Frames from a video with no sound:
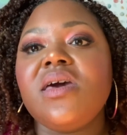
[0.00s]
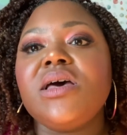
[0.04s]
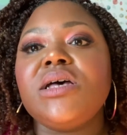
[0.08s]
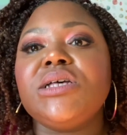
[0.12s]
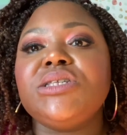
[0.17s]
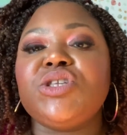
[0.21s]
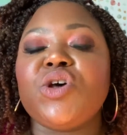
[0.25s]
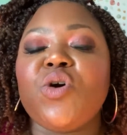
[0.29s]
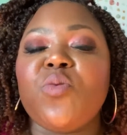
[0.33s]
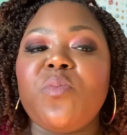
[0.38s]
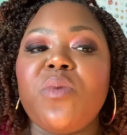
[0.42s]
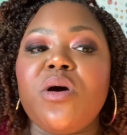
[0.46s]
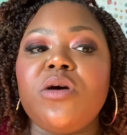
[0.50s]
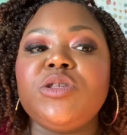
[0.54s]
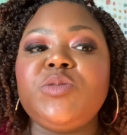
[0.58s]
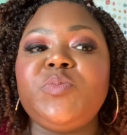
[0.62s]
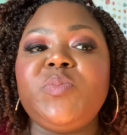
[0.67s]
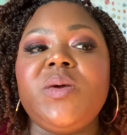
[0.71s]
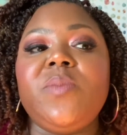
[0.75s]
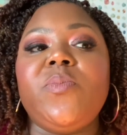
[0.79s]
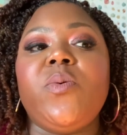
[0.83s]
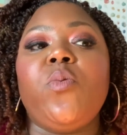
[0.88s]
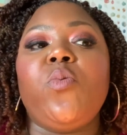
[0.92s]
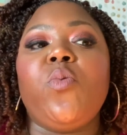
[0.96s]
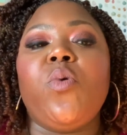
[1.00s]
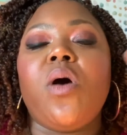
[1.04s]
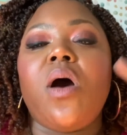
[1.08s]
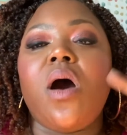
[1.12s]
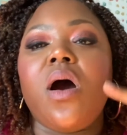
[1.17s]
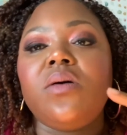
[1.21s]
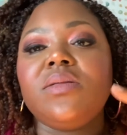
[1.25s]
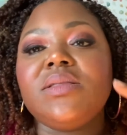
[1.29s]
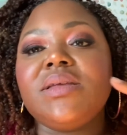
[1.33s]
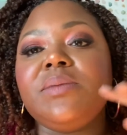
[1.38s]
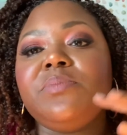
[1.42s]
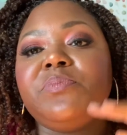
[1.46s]
So most people will
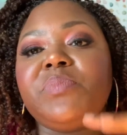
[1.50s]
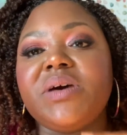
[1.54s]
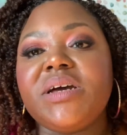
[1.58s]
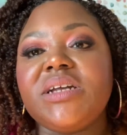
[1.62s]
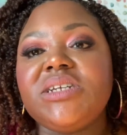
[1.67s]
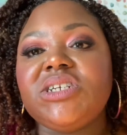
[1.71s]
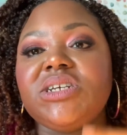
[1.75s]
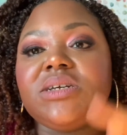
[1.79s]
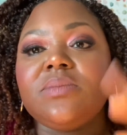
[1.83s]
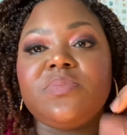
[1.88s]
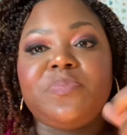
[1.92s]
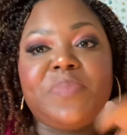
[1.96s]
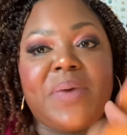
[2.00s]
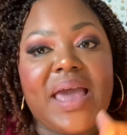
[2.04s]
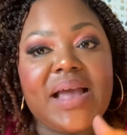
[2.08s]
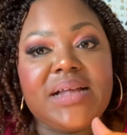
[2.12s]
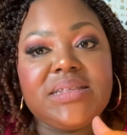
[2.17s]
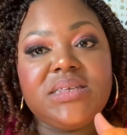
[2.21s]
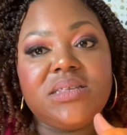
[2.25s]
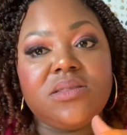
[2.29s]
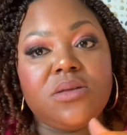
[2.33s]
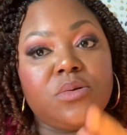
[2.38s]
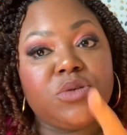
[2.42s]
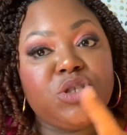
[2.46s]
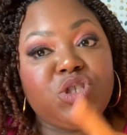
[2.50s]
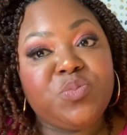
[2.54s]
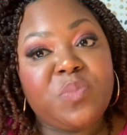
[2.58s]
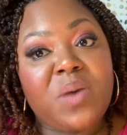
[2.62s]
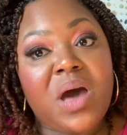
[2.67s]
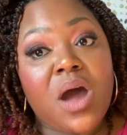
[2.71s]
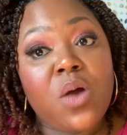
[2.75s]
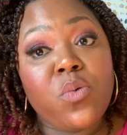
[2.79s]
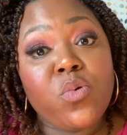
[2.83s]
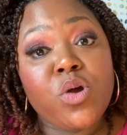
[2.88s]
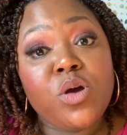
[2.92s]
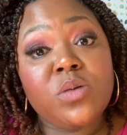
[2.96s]
only budget back to those
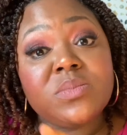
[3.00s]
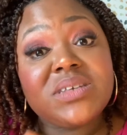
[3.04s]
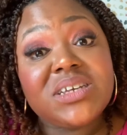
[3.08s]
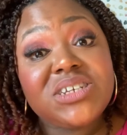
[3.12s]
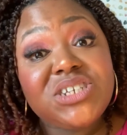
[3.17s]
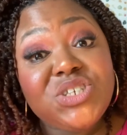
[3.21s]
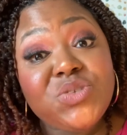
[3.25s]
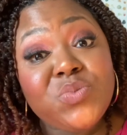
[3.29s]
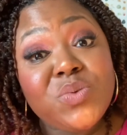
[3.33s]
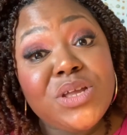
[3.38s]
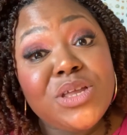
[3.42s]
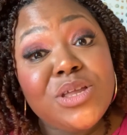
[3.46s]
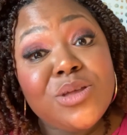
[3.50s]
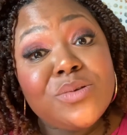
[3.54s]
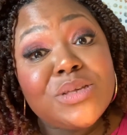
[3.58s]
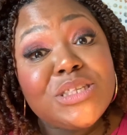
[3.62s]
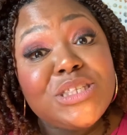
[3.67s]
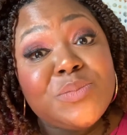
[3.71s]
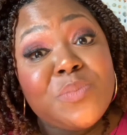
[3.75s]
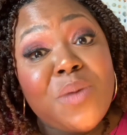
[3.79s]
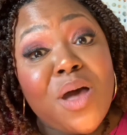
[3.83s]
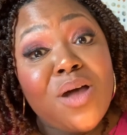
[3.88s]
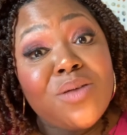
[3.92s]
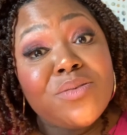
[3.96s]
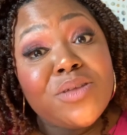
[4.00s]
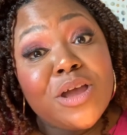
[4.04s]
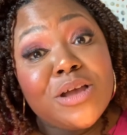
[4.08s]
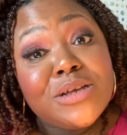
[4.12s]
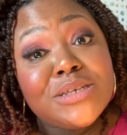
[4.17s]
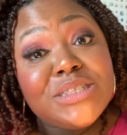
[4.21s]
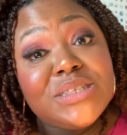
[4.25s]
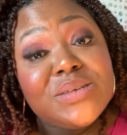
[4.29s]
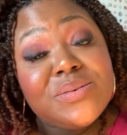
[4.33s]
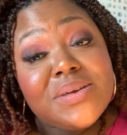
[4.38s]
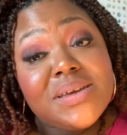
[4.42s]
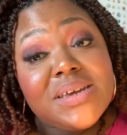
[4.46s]
small rooms. I just want to do a small
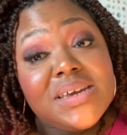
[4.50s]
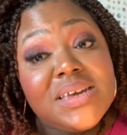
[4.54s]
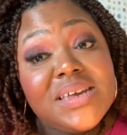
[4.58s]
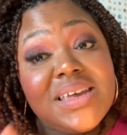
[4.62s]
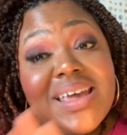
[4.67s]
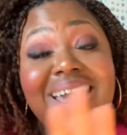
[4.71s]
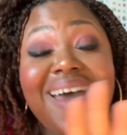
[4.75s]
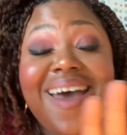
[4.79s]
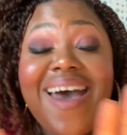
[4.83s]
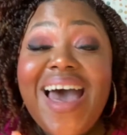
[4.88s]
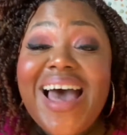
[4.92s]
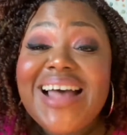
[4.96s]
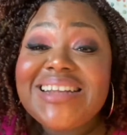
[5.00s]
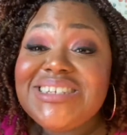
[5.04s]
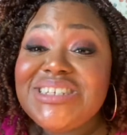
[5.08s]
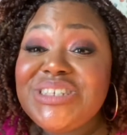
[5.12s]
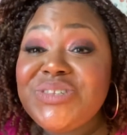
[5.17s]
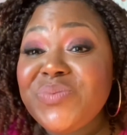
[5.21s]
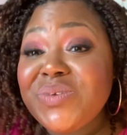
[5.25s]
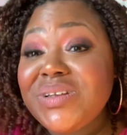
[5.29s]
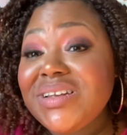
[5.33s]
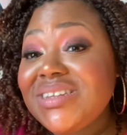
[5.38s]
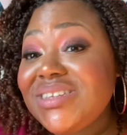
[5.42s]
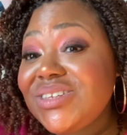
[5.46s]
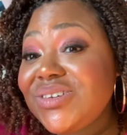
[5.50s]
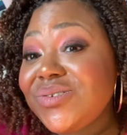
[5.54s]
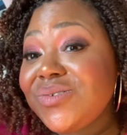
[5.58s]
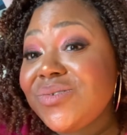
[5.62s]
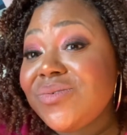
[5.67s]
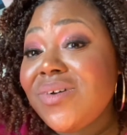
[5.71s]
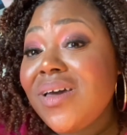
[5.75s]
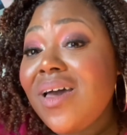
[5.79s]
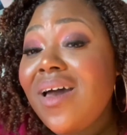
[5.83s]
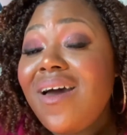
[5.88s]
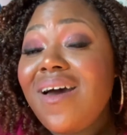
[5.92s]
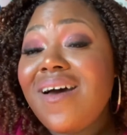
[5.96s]
nursery. I just want to
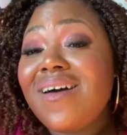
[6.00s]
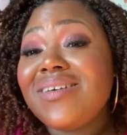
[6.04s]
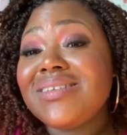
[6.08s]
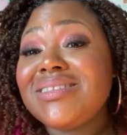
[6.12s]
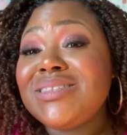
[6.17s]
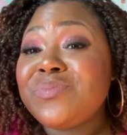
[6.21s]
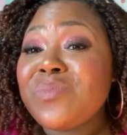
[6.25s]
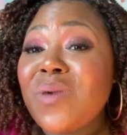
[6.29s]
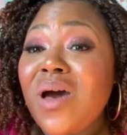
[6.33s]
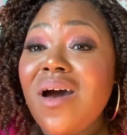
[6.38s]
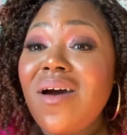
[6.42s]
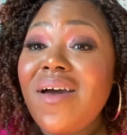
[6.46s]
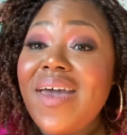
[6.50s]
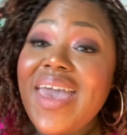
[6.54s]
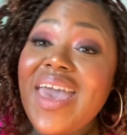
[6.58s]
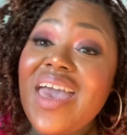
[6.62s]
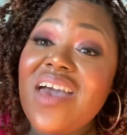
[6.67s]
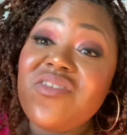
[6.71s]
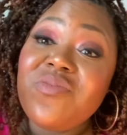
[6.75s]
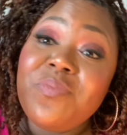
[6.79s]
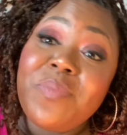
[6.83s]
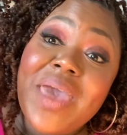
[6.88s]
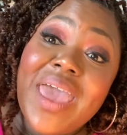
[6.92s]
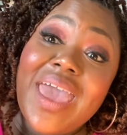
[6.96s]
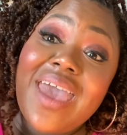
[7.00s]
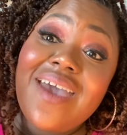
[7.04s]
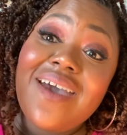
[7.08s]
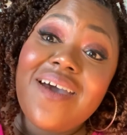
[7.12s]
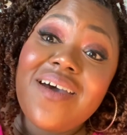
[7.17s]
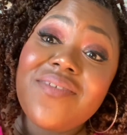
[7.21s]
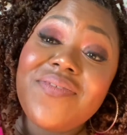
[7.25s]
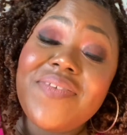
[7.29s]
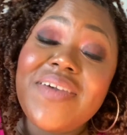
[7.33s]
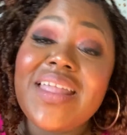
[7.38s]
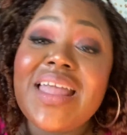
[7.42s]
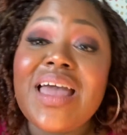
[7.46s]
do a small half
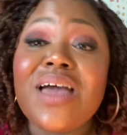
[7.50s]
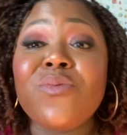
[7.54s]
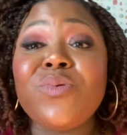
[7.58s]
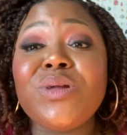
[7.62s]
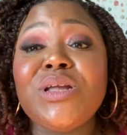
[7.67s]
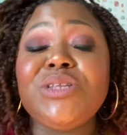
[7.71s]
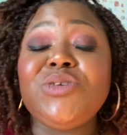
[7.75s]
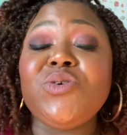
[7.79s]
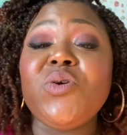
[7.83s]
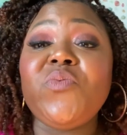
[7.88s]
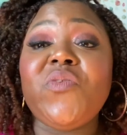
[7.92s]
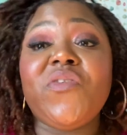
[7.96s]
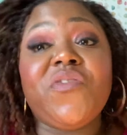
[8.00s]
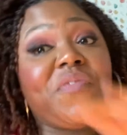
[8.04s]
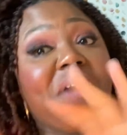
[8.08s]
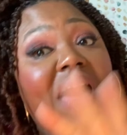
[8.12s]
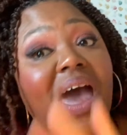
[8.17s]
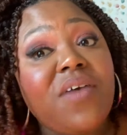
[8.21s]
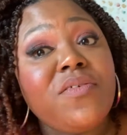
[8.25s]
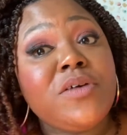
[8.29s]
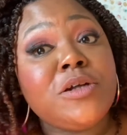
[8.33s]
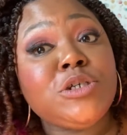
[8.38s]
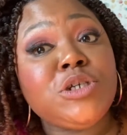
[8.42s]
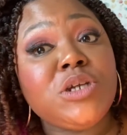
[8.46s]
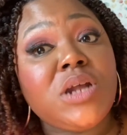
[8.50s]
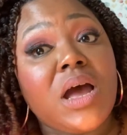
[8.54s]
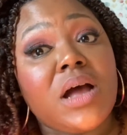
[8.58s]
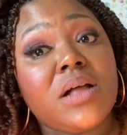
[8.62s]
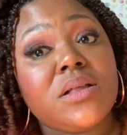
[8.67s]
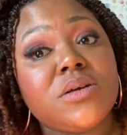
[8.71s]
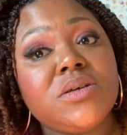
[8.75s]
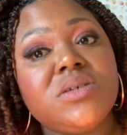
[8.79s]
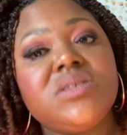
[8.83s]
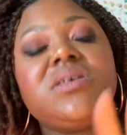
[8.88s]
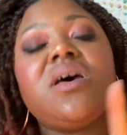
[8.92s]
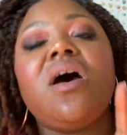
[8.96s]
bath, and I want to do it for
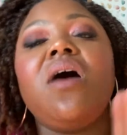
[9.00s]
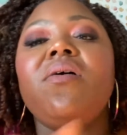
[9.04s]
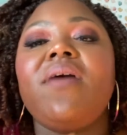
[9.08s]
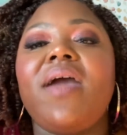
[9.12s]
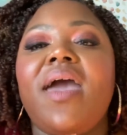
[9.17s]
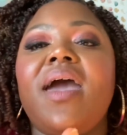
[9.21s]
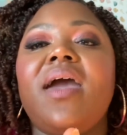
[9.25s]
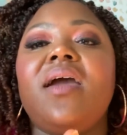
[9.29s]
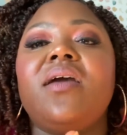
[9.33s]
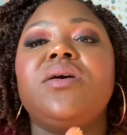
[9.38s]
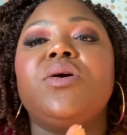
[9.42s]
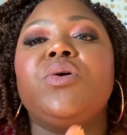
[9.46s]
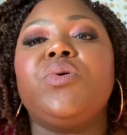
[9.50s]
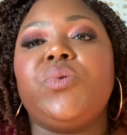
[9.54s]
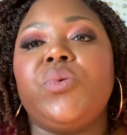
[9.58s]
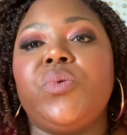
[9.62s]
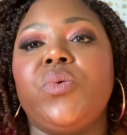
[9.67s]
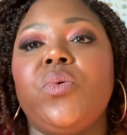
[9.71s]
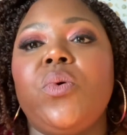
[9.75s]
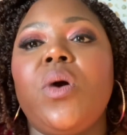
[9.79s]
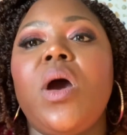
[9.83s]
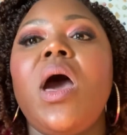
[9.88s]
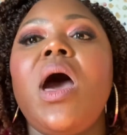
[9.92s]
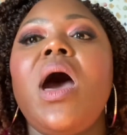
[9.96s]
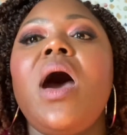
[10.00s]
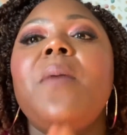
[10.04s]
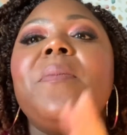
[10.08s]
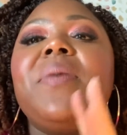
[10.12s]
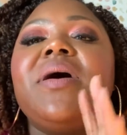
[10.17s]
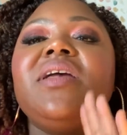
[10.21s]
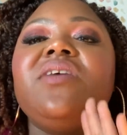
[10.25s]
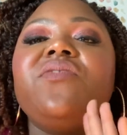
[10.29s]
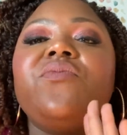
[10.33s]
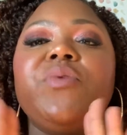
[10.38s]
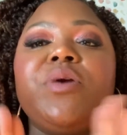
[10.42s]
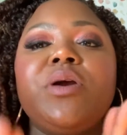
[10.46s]
$500. Okay, cool.
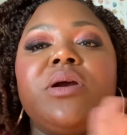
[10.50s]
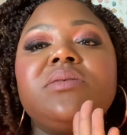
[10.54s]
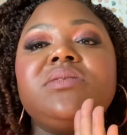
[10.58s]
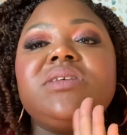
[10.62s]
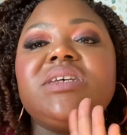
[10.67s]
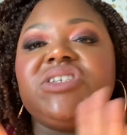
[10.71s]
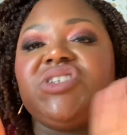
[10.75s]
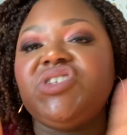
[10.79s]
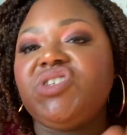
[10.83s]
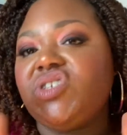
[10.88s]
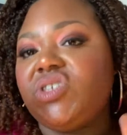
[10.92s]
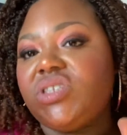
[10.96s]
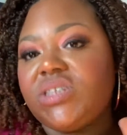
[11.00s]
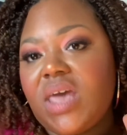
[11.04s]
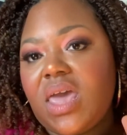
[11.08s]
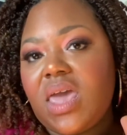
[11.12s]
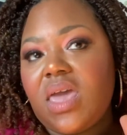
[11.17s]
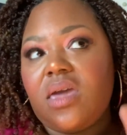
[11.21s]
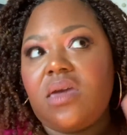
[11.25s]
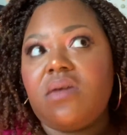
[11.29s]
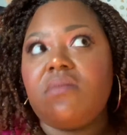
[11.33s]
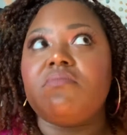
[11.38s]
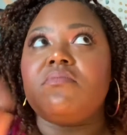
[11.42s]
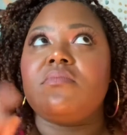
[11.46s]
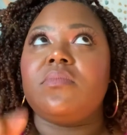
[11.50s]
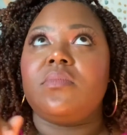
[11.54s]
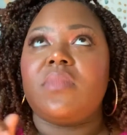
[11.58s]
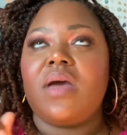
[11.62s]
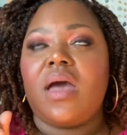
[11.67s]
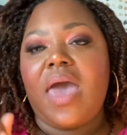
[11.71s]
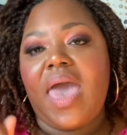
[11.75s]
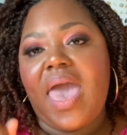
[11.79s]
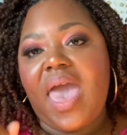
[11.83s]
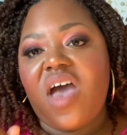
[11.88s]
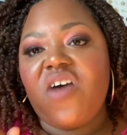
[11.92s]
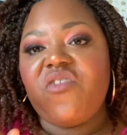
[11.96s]
But if let's just say
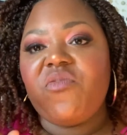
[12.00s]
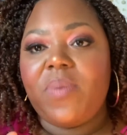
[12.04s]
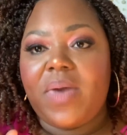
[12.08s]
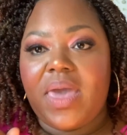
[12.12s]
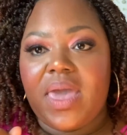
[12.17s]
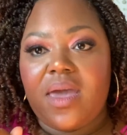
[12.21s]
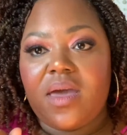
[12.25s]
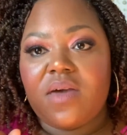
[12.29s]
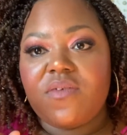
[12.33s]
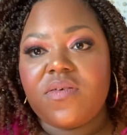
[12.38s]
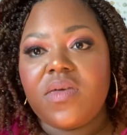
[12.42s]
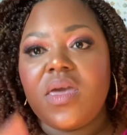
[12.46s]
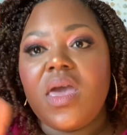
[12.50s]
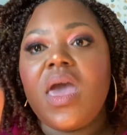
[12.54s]
half bath.